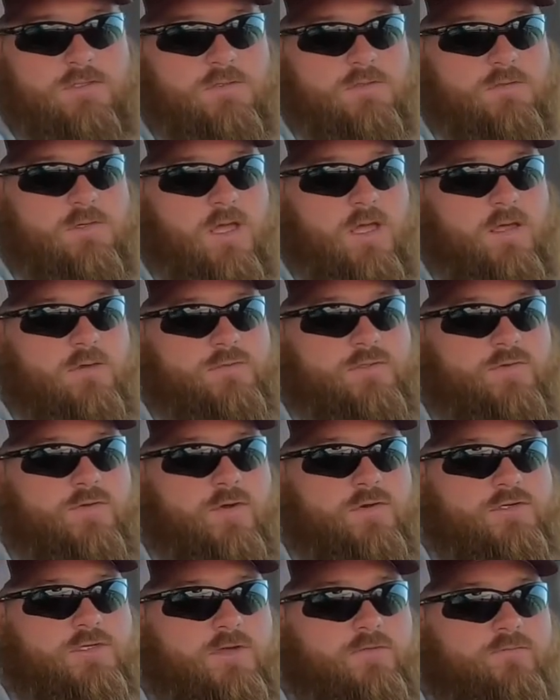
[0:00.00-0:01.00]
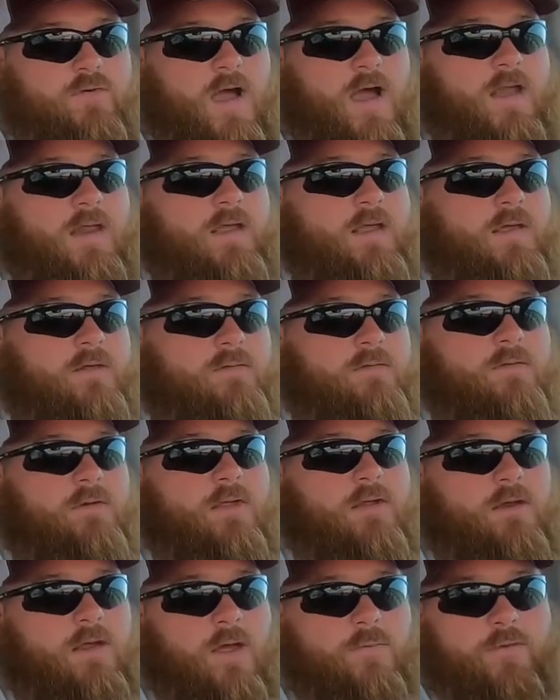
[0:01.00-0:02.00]
It was Thursday, Friday, and
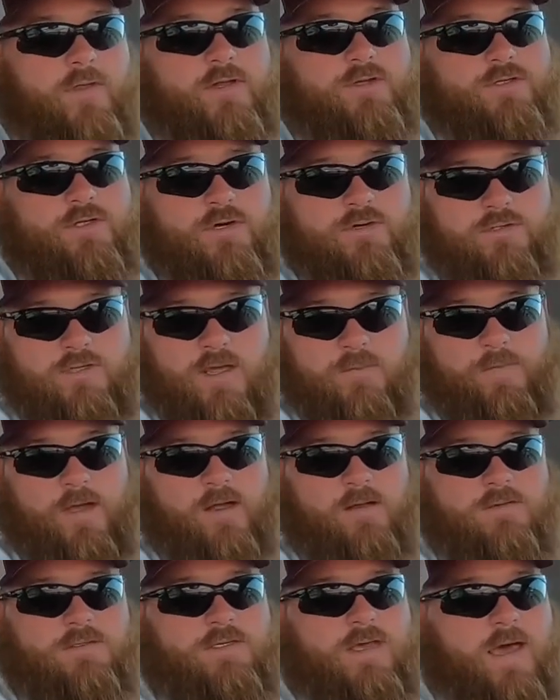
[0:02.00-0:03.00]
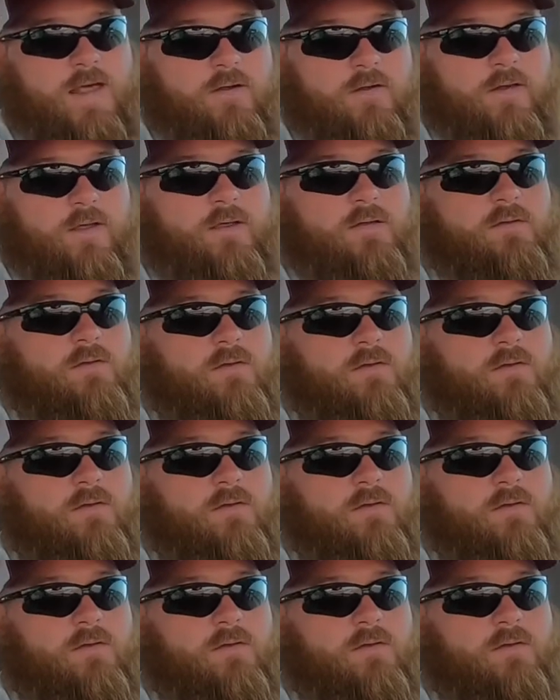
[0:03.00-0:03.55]
a couple of engineers came back on Saturday.